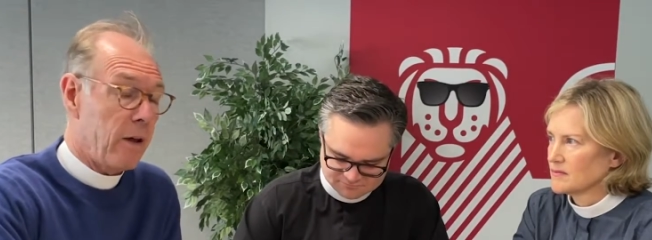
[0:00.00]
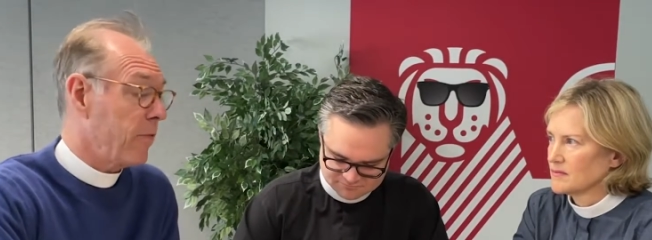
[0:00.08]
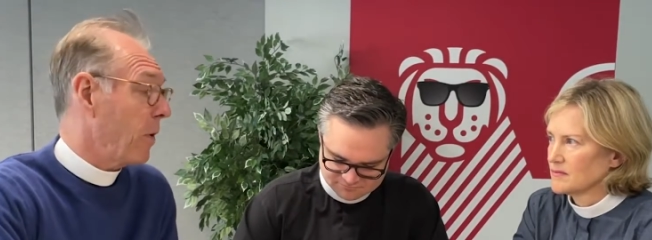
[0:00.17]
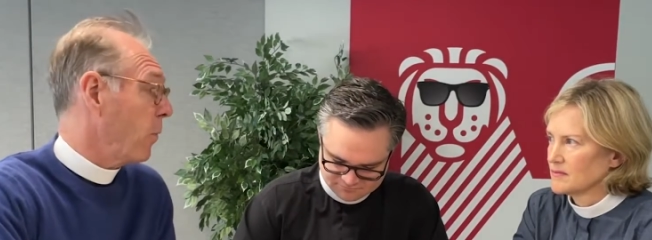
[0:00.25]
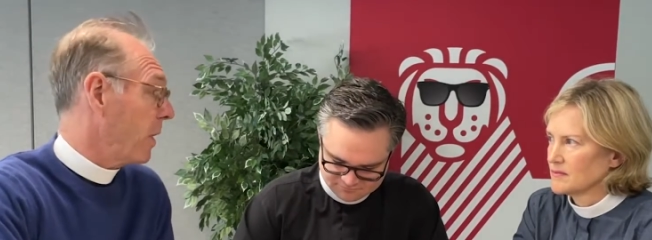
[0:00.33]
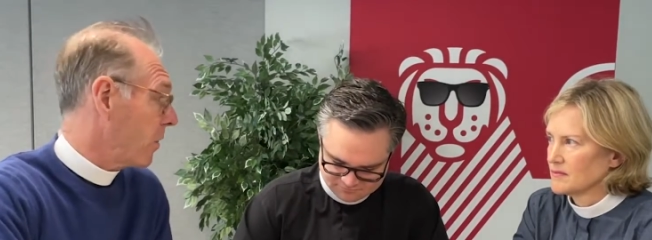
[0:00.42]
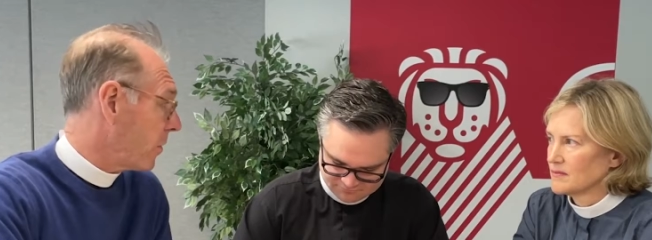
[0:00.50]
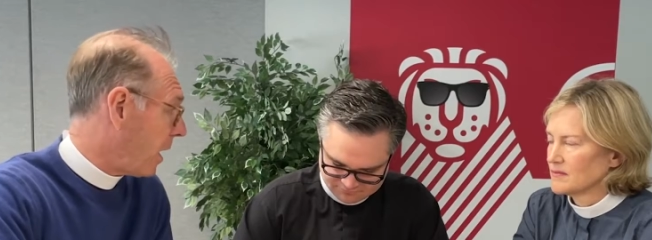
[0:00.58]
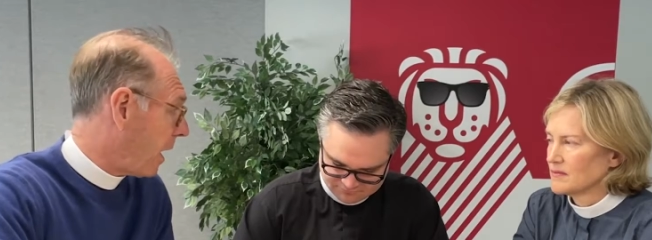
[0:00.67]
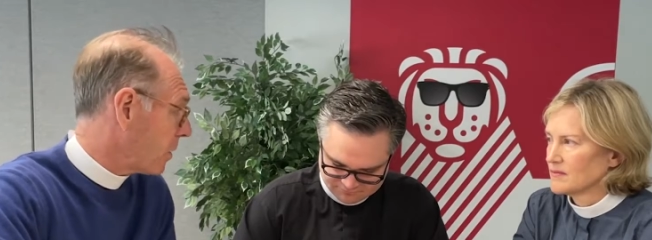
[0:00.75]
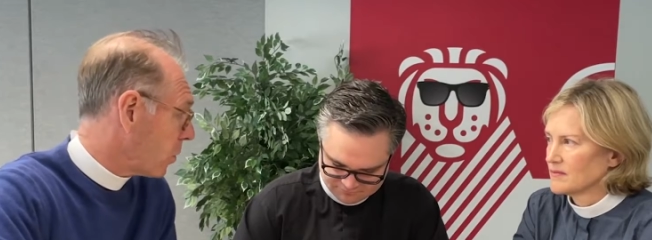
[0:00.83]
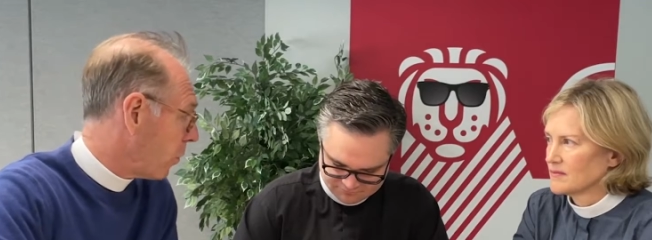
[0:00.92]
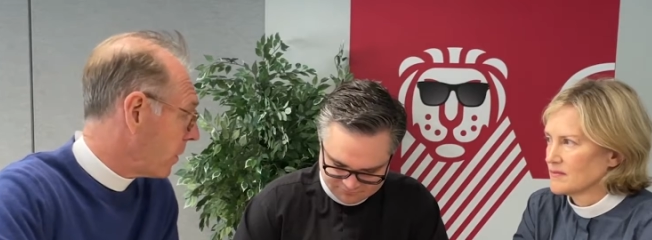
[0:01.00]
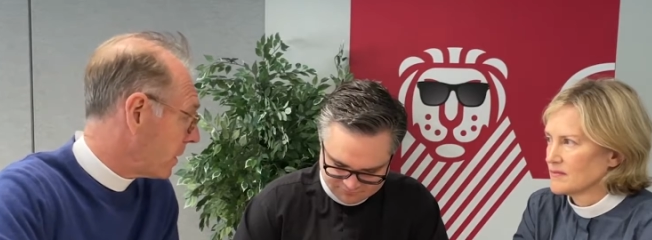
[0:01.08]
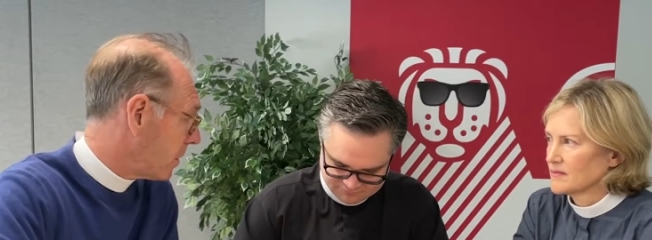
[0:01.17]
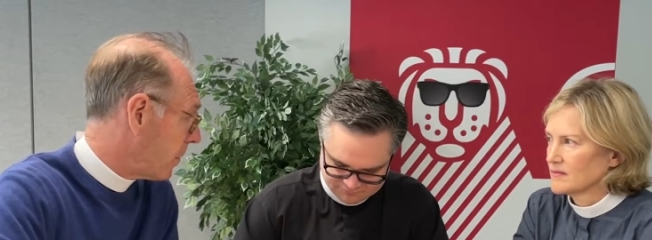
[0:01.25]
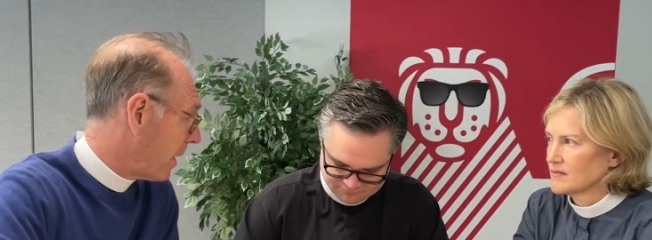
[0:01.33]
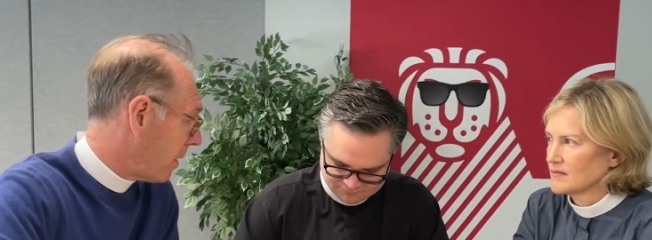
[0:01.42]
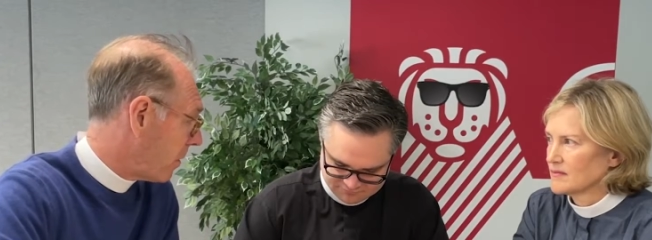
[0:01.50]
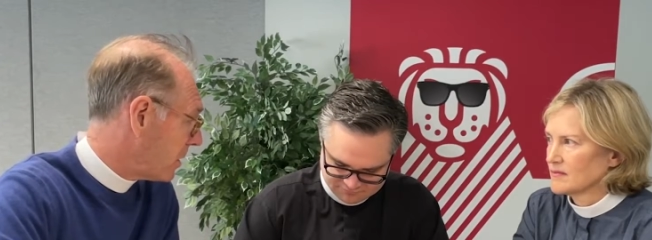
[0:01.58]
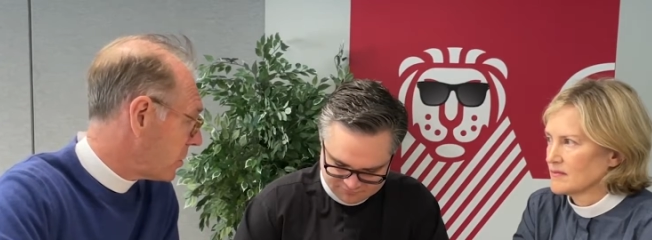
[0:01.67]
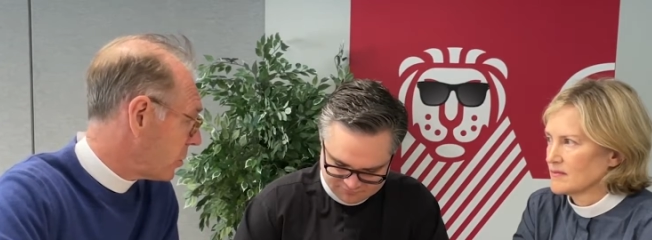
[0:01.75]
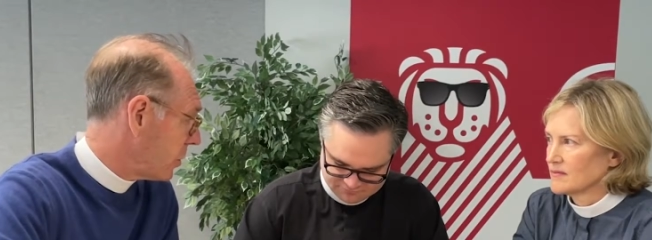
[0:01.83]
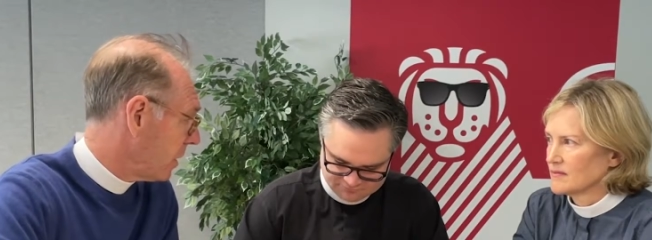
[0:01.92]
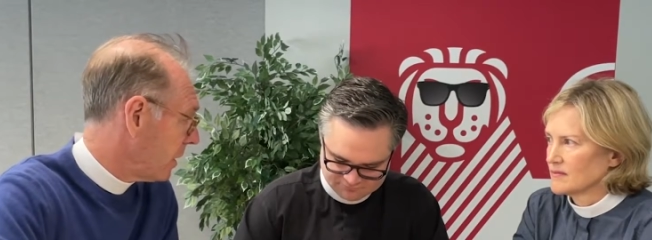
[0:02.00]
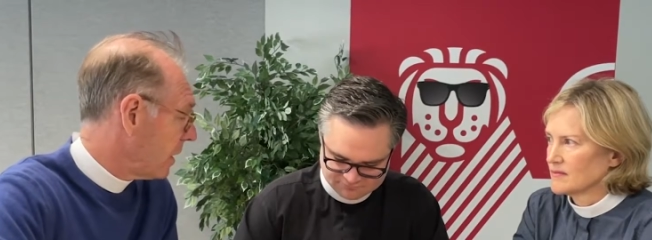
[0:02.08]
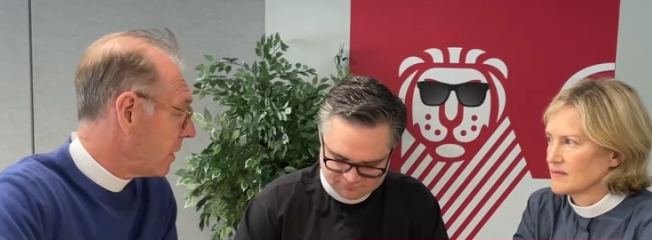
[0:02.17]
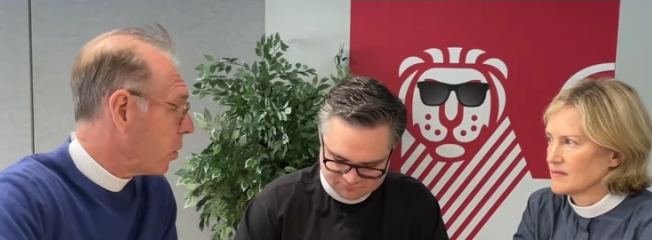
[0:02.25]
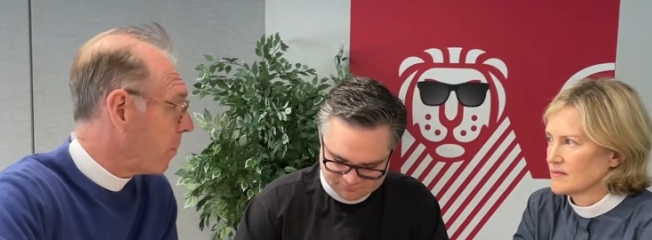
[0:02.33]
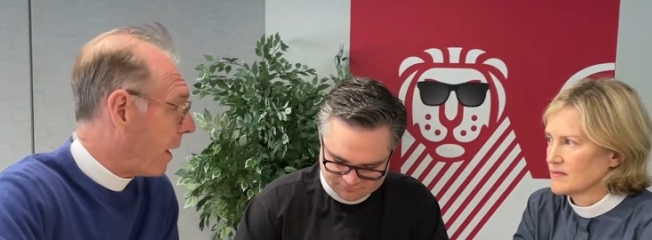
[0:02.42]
Speaker 1: life and we are not going to perish, mm-hmm.